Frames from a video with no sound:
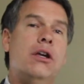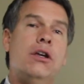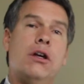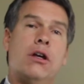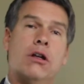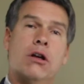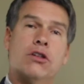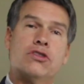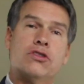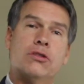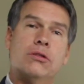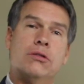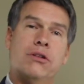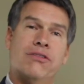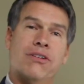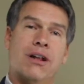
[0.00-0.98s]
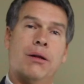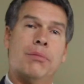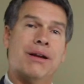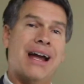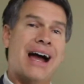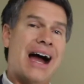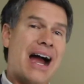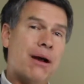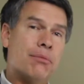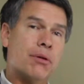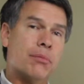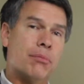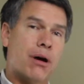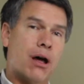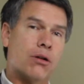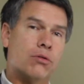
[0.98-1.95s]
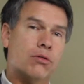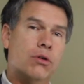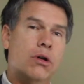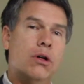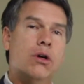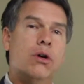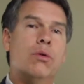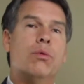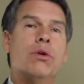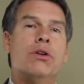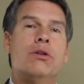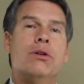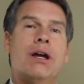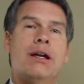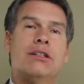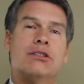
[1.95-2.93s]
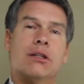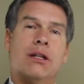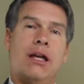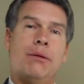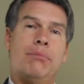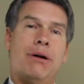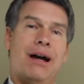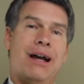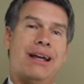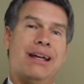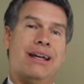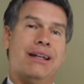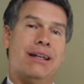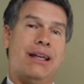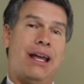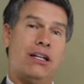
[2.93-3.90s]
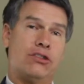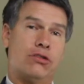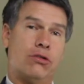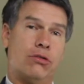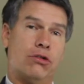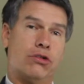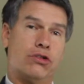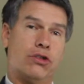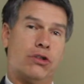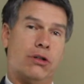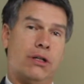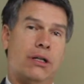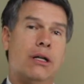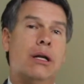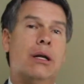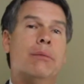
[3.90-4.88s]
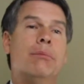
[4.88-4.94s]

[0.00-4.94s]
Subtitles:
You can also develop a hybrid model where it's led by an external attorney,